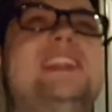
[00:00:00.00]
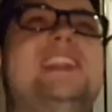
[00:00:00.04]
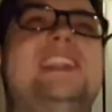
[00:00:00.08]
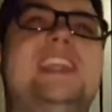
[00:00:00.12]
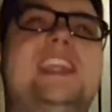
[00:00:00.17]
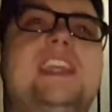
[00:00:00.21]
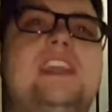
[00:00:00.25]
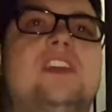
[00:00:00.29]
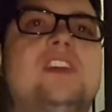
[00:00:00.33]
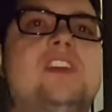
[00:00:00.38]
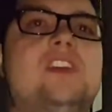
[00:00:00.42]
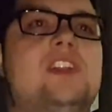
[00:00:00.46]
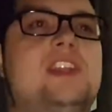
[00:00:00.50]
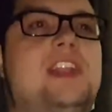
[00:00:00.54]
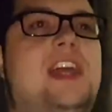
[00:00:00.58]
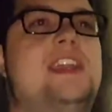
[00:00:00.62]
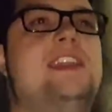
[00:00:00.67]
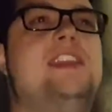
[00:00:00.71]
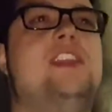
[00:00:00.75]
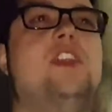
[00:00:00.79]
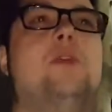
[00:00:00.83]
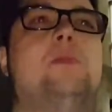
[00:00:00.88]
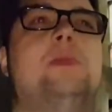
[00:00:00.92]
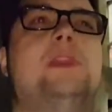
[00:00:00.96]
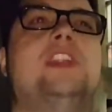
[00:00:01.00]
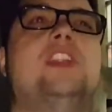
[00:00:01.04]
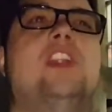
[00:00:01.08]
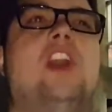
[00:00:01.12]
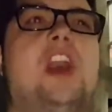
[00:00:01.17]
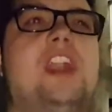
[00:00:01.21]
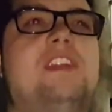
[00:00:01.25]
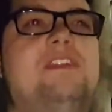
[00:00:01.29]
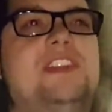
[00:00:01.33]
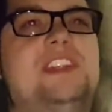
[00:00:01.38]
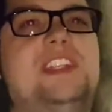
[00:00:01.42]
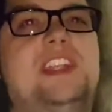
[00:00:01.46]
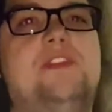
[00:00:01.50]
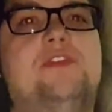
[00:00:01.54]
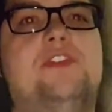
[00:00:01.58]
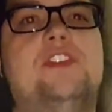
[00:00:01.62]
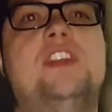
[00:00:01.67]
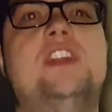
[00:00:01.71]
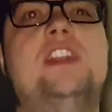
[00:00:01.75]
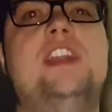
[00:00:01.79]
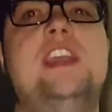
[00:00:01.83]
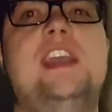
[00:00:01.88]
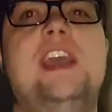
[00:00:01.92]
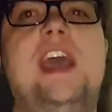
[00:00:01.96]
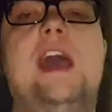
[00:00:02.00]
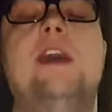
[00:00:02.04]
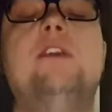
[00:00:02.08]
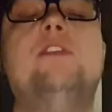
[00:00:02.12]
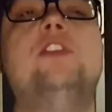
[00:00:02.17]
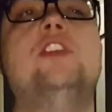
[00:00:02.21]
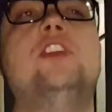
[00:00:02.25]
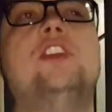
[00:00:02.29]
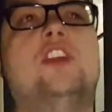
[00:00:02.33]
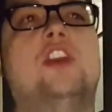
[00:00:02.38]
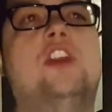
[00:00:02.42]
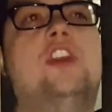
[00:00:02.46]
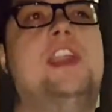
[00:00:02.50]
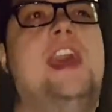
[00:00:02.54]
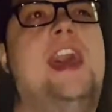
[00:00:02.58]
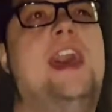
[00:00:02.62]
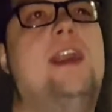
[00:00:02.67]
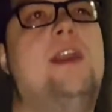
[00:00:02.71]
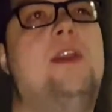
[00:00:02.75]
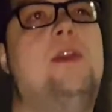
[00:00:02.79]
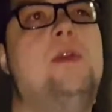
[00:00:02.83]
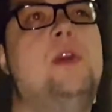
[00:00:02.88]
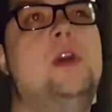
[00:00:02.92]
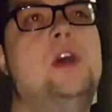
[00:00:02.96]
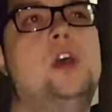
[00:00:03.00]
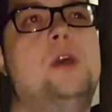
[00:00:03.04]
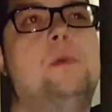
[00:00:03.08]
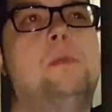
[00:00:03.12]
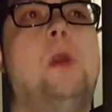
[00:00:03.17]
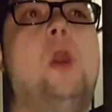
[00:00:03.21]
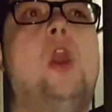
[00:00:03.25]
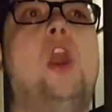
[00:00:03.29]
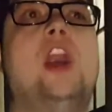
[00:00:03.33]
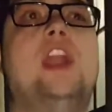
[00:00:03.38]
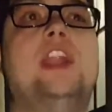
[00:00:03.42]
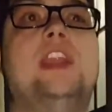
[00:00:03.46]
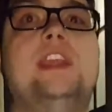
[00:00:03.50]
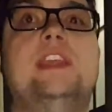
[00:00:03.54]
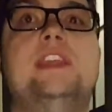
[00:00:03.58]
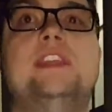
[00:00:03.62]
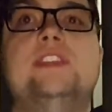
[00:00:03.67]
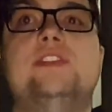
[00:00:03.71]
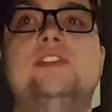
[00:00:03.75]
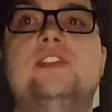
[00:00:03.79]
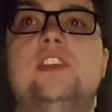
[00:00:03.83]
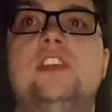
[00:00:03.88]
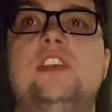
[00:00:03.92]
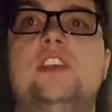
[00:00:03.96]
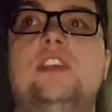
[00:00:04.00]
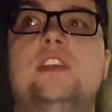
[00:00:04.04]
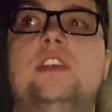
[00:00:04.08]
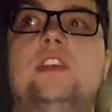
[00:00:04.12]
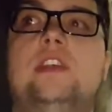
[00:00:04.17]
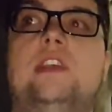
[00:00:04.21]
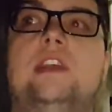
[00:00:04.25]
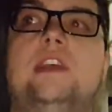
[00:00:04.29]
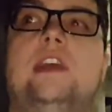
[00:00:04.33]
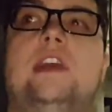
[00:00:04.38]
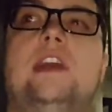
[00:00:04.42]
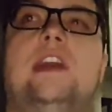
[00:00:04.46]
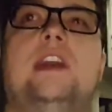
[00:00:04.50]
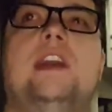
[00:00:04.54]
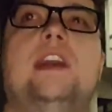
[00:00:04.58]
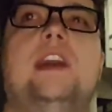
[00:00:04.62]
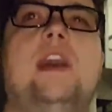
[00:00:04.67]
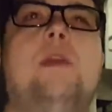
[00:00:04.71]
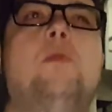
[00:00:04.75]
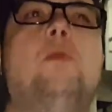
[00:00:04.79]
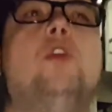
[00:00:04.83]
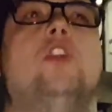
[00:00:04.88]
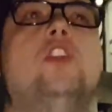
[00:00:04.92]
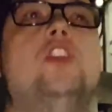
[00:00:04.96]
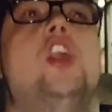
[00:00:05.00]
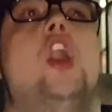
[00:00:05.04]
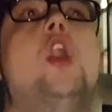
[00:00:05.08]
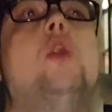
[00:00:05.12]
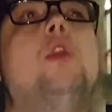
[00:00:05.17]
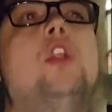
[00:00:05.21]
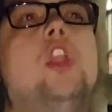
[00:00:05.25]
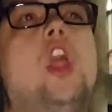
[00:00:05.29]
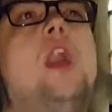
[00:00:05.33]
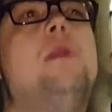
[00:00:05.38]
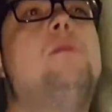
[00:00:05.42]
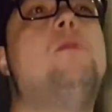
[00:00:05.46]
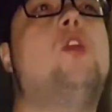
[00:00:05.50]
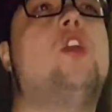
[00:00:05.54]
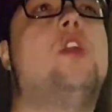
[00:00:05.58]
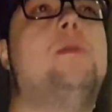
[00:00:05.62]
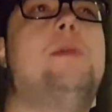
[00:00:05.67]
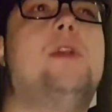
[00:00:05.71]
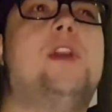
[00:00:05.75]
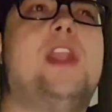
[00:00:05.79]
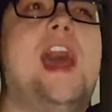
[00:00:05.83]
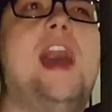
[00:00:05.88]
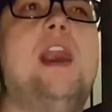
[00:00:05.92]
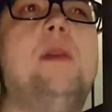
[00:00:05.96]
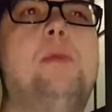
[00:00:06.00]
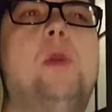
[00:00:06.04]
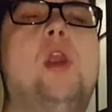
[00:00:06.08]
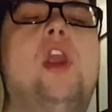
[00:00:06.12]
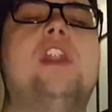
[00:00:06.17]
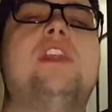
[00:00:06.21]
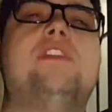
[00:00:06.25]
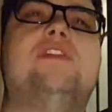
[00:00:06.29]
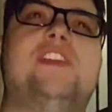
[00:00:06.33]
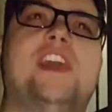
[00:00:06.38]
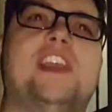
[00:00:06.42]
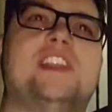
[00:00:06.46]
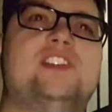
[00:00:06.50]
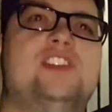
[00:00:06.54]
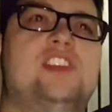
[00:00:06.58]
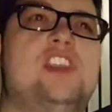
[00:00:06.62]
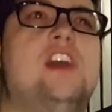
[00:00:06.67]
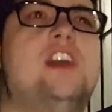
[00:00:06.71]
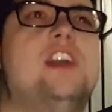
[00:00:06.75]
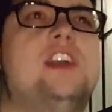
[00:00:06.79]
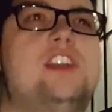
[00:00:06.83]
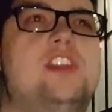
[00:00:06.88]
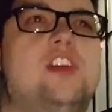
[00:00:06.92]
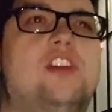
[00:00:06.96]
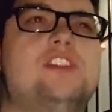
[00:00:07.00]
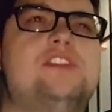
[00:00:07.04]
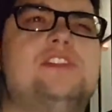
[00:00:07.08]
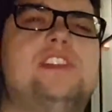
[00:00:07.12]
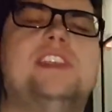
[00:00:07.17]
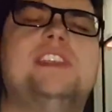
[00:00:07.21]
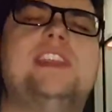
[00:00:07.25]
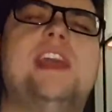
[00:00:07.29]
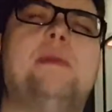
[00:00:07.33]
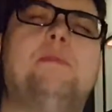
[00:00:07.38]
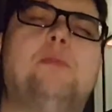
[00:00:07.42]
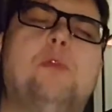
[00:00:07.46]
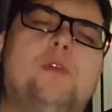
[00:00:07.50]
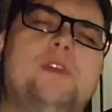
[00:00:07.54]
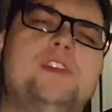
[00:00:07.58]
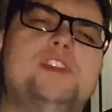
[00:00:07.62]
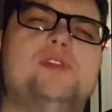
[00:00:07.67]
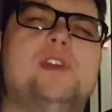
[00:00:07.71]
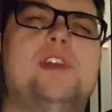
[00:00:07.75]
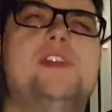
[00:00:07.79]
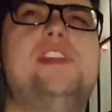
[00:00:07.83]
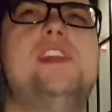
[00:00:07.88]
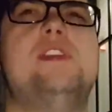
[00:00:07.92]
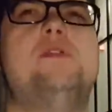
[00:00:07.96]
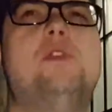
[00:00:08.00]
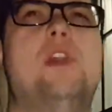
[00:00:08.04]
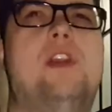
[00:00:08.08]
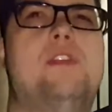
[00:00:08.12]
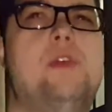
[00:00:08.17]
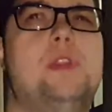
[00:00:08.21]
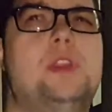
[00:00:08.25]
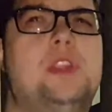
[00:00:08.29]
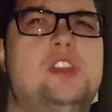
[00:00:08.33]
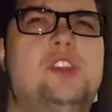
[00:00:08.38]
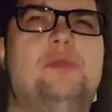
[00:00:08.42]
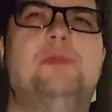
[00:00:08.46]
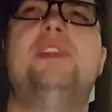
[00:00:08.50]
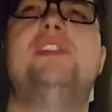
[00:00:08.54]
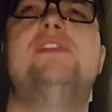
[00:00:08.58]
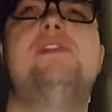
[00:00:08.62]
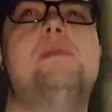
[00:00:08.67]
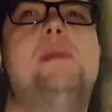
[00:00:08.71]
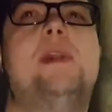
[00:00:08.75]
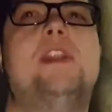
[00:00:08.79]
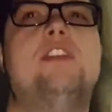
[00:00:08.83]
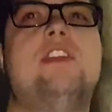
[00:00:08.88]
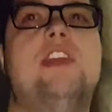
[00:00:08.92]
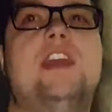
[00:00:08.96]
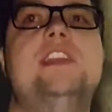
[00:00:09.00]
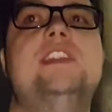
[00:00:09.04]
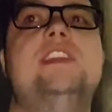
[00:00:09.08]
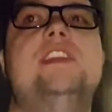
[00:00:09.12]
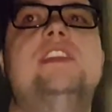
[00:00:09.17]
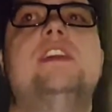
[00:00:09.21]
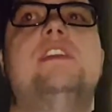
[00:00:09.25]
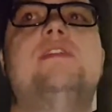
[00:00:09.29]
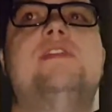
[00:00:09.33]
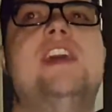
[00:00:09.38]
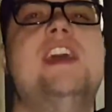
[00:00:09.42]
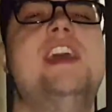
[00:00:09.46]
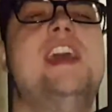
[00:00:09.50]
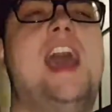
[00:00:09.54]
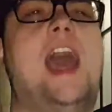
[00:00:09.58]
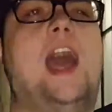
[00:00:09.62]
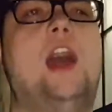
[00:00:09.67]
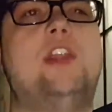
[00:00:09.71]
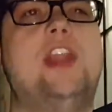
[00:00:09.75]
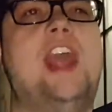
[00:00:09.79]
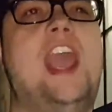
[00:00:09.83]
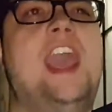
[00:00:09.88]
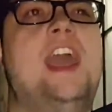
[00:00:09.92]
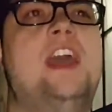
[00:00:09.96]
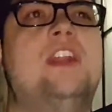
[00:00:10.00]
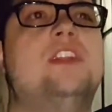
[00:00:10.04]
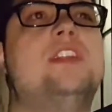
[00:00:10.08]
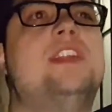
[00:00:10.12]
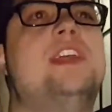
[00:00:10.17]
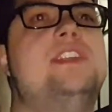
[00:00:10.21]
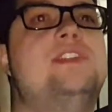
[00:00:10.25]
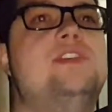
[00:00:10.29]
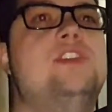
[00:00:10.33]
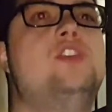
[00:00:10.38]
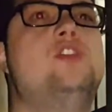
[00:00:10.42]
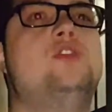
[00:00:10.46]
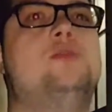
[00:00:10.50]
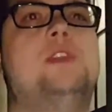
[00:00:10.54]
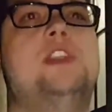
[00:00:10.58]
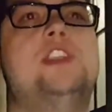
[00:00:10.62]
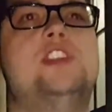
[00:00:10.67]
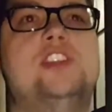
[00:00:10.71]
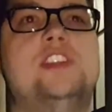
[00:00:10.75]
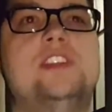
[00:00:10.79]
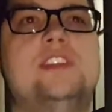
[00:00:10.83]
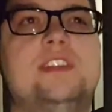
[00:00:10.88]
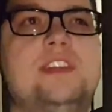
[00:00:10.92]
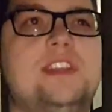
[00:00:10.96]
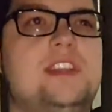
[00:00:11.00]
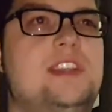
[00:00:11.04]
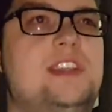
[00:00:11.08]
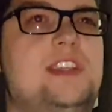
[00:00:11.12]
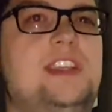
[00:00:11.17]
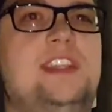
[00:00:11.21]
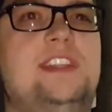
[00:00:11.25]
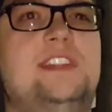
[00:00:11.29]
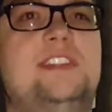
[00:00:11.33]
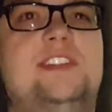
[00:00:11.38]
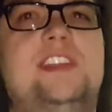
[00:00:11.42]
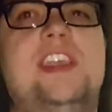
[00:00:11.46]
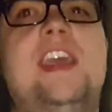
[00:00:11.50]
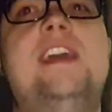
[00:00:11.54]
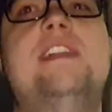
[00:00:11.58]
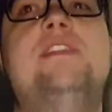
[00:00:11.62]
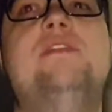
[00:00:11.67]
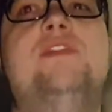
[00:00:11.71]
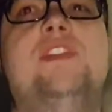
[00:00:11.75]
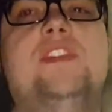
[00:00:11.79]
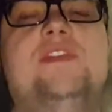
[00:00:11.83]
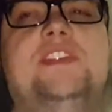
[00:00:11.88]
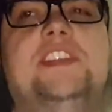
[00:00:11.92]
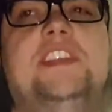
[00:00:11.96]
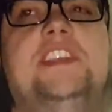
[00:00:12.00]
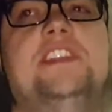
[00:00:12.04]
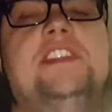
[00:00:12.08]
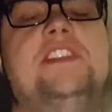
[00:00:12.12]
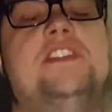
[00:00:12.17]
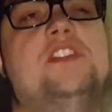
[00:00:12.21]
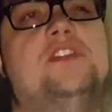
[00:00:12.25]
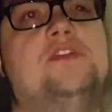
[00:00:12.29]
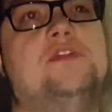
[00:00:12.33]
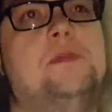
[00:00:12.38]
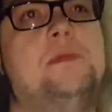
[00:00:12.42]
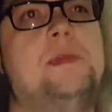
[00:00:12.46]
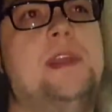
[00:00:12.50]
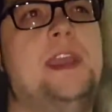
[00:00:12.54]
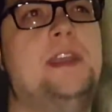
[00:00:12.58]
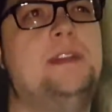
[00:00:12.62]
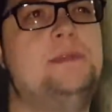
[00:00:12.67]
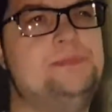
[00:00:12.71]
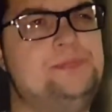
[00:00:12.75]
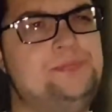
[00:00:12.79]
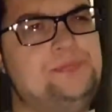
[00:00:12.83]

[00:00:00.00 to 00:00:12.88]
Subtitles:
legal, and there will be a lot of a different outlook on how pot is. We'll know a lot more about how pot affects young adults at that point, so I think we'll have a little bit of a better idea of how to handle that situation in 10, 15 years from now,